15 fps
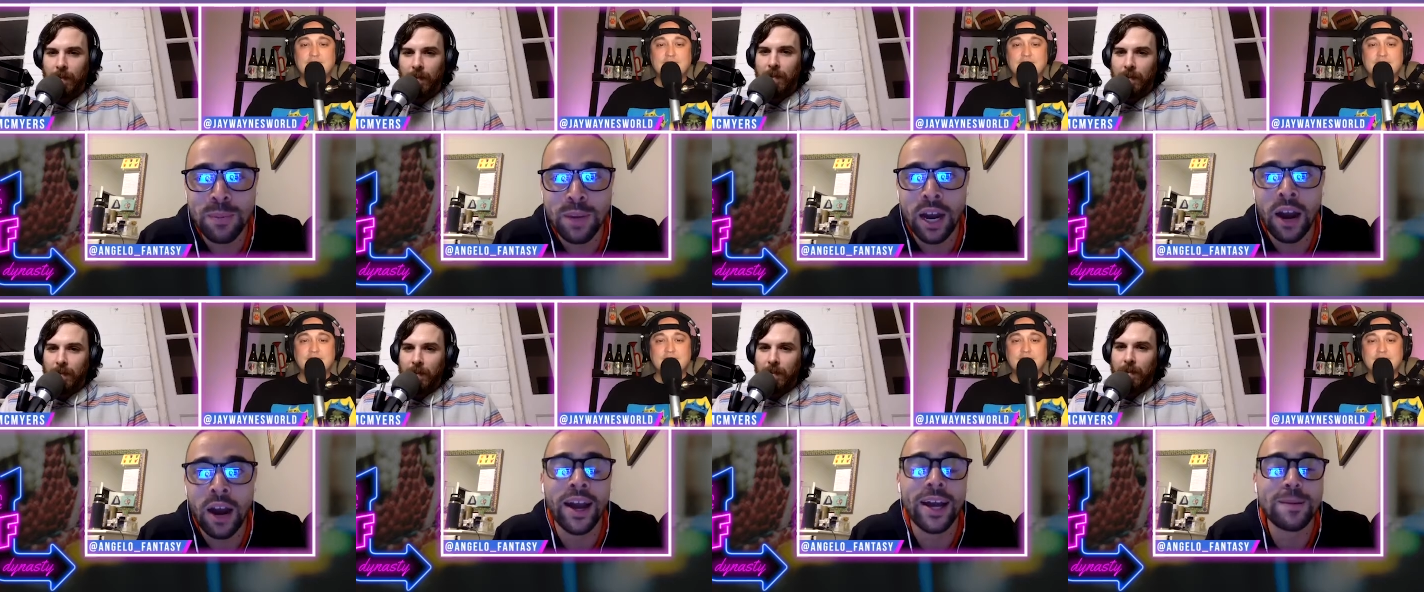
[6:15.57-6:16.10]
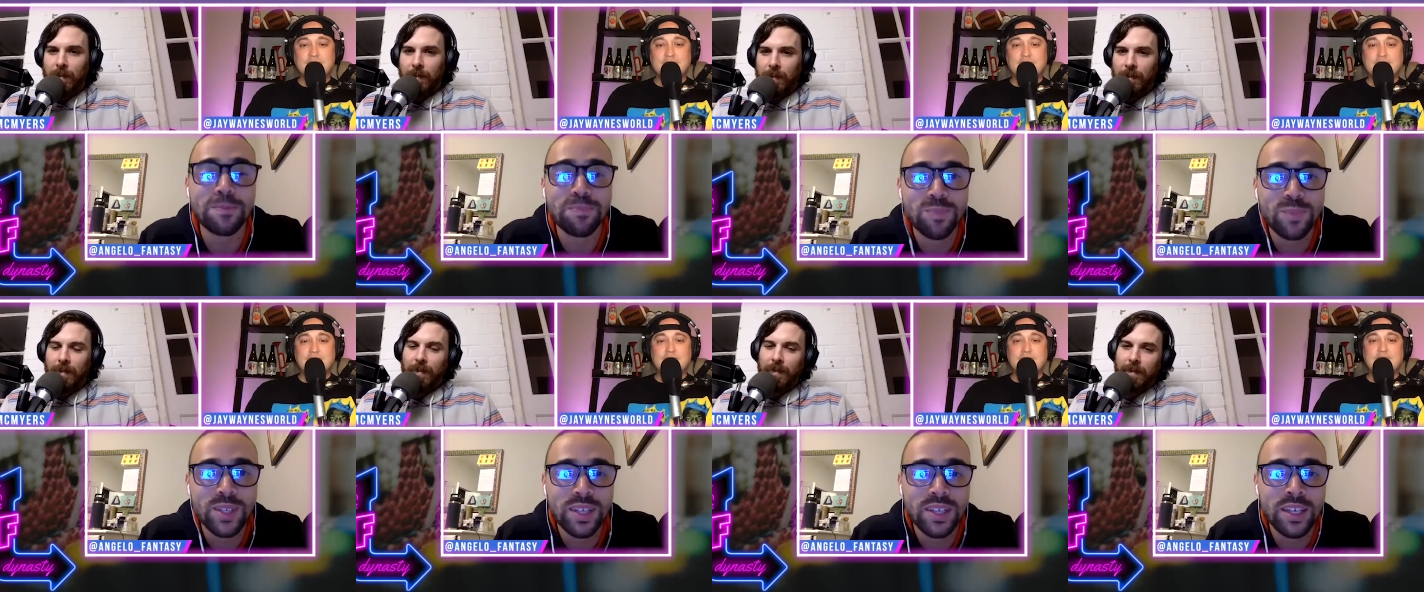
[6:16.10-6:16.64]
Speaker 1: I'm like, All right,
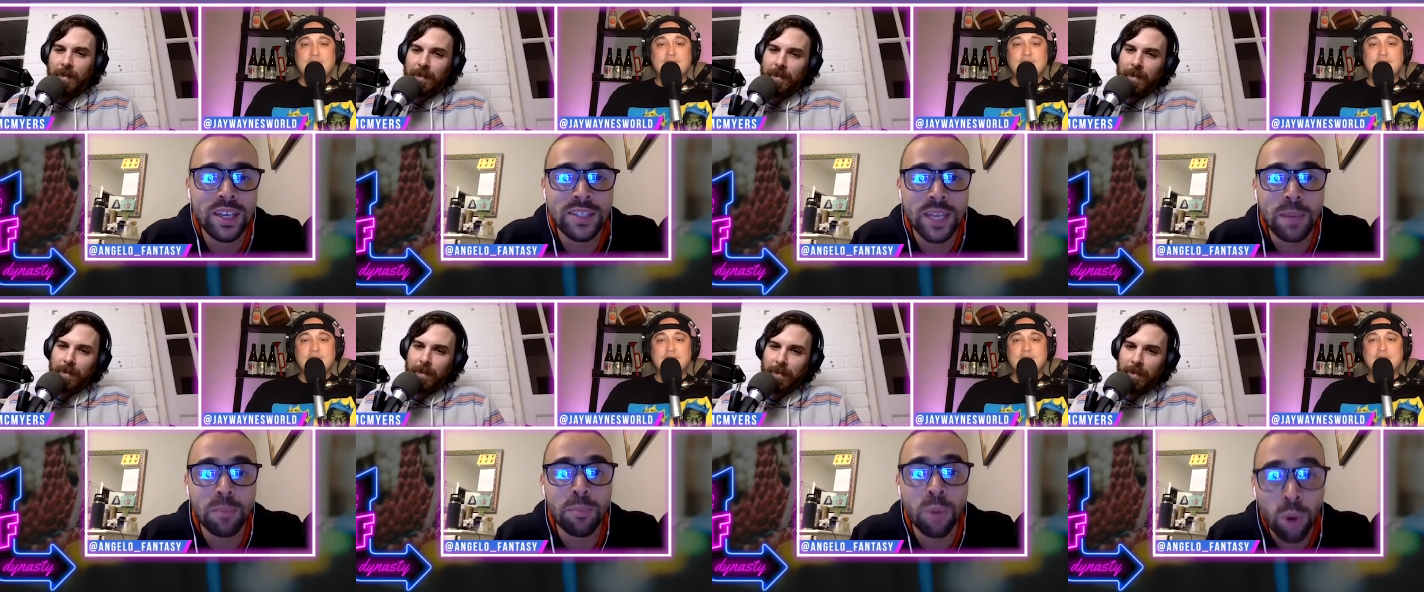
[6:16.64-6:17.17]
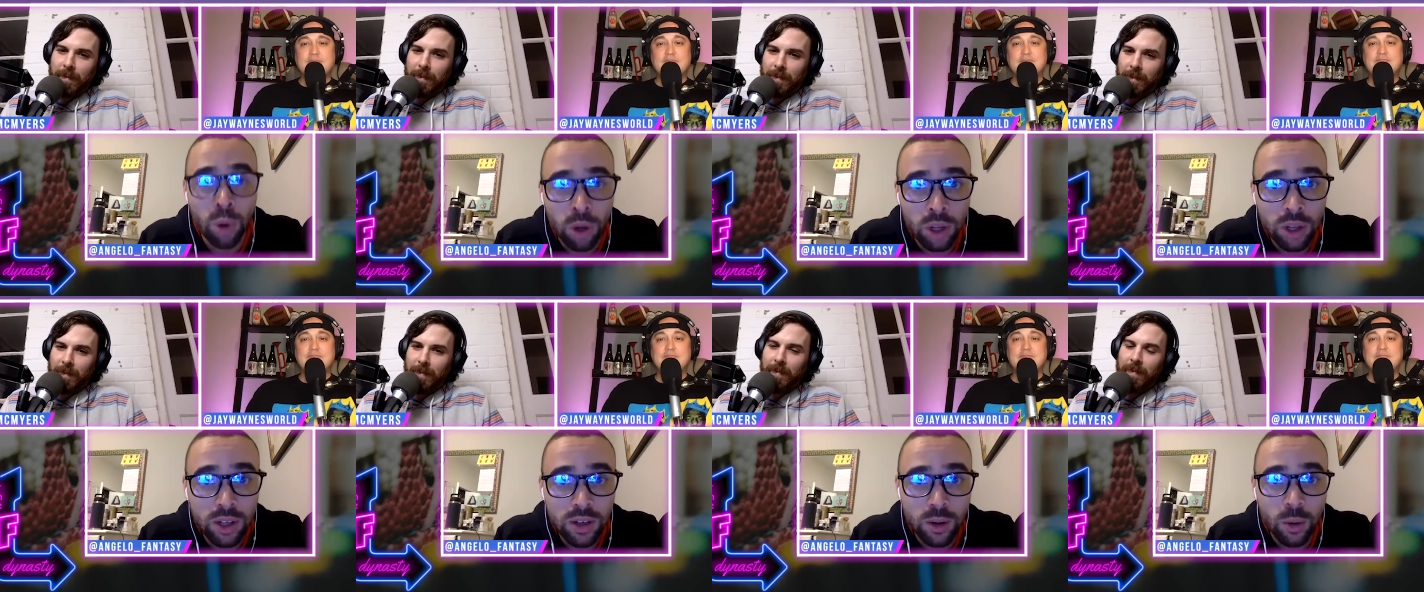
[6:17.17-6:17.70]
he is a
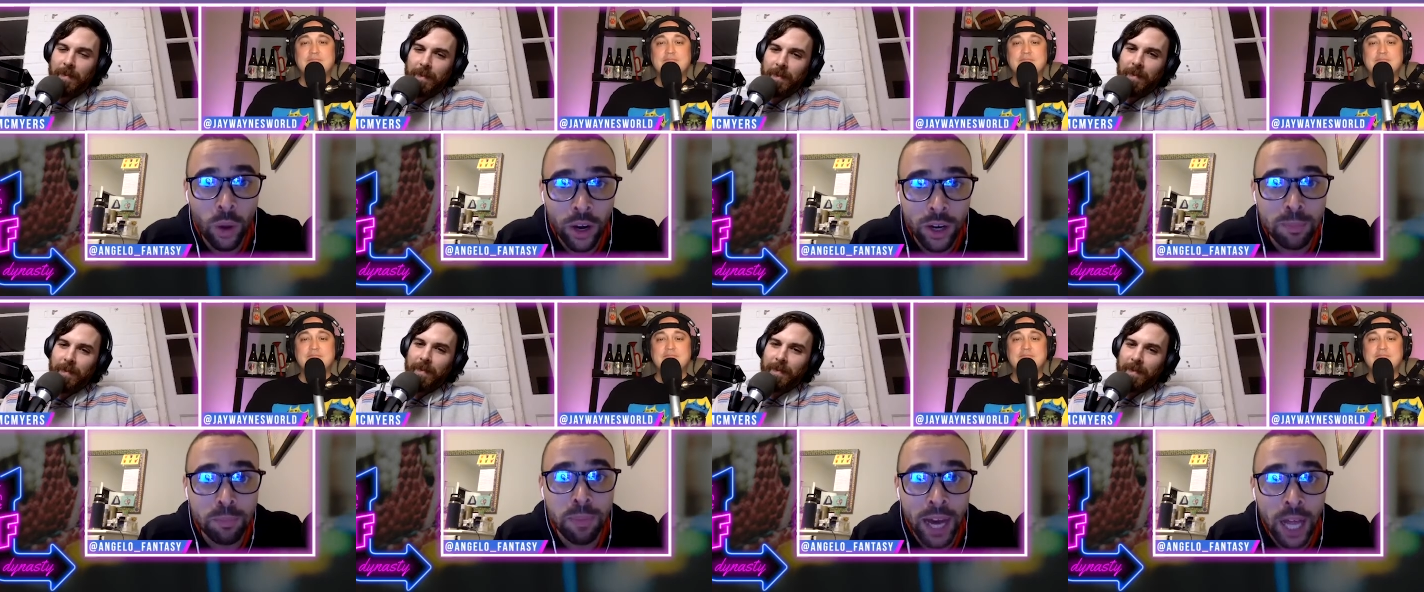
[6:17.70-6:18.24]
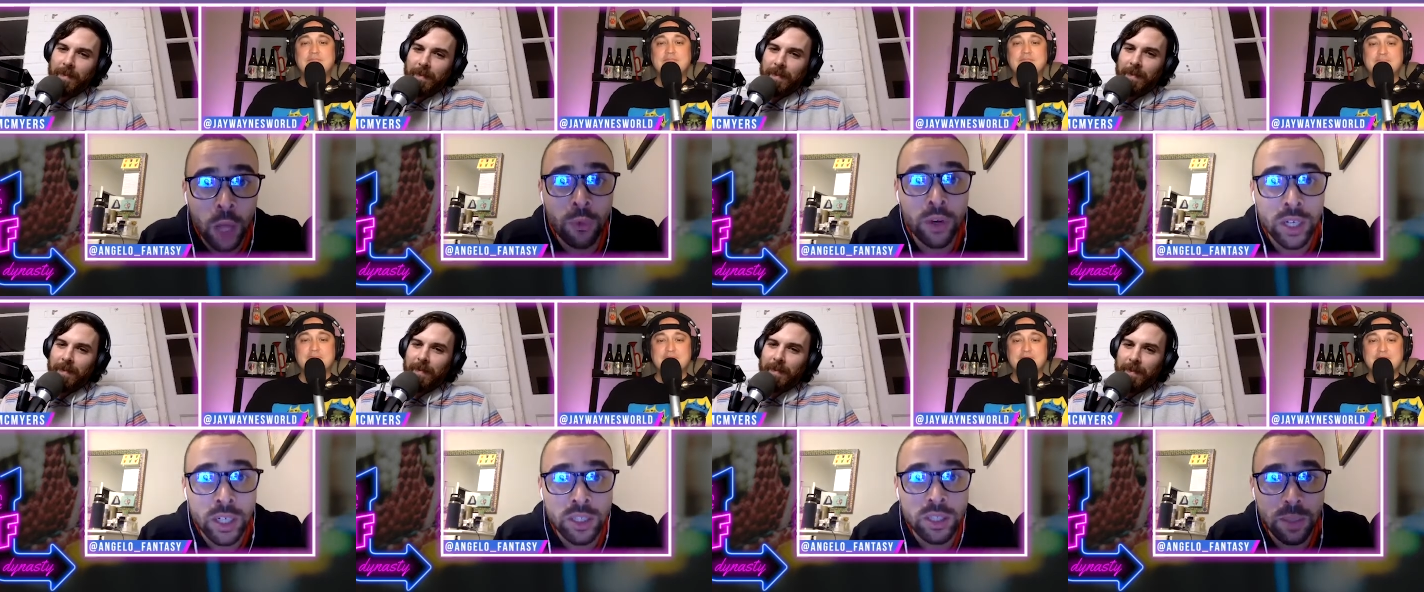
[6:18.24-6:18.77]
bull wearing
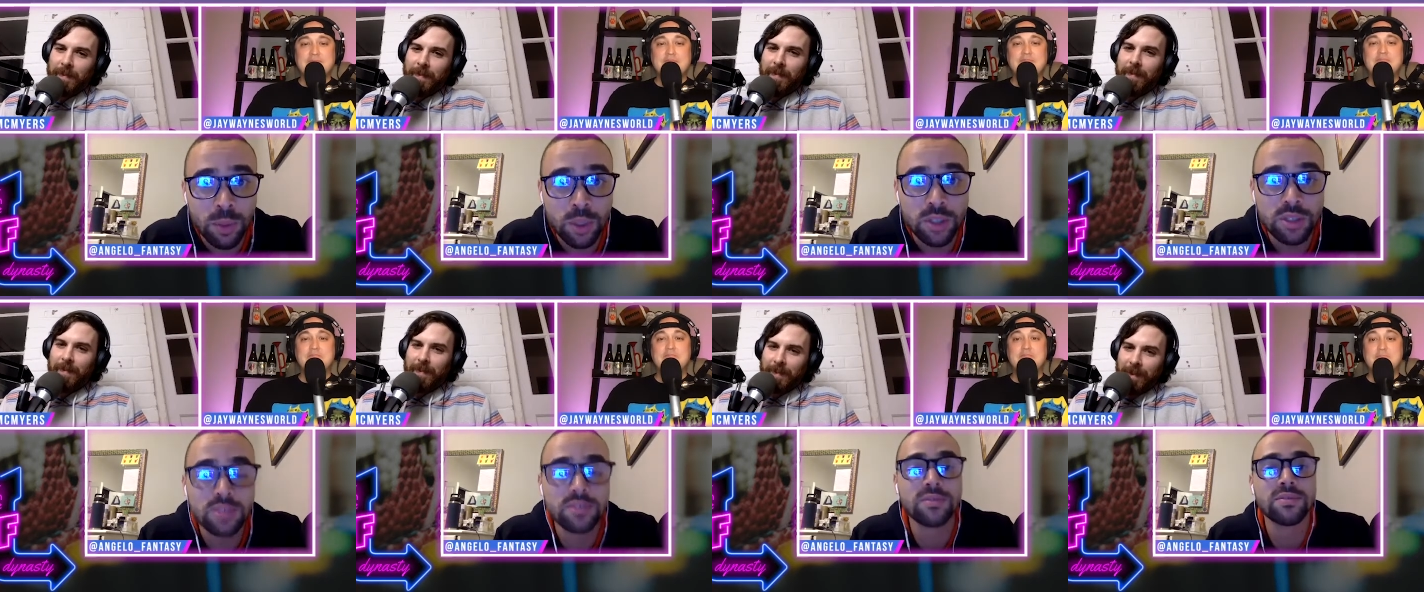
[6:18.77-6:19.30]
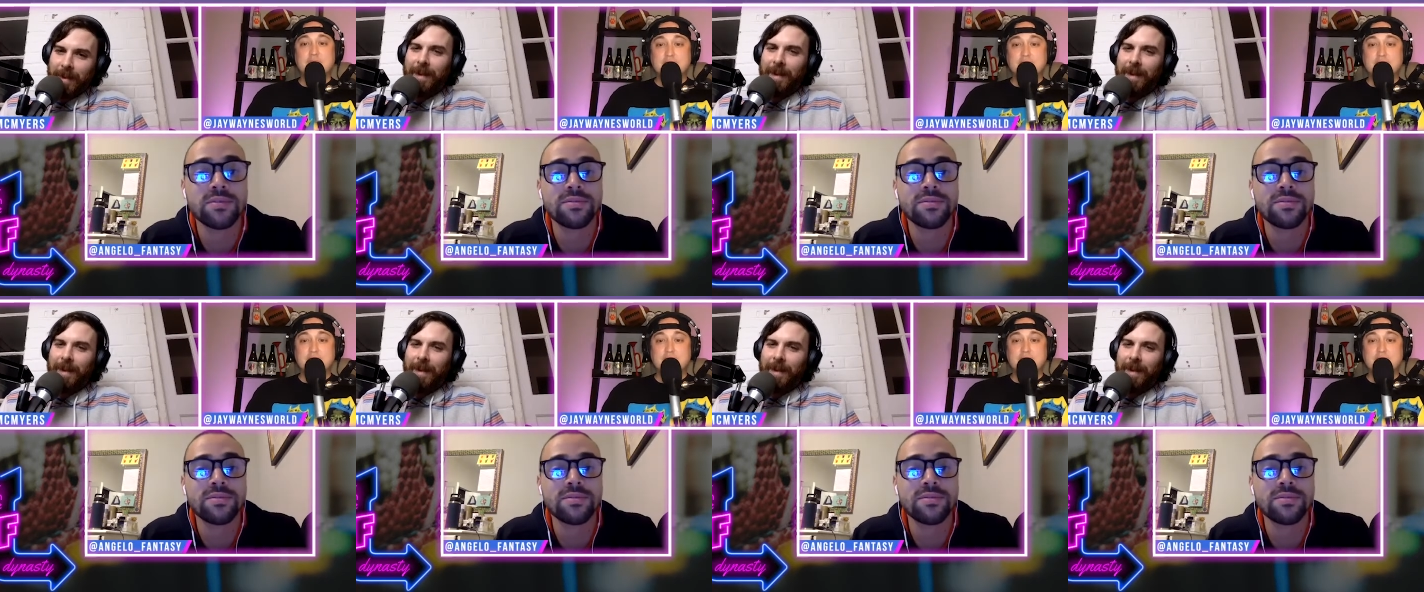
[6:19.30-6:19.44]
ballerina slippers.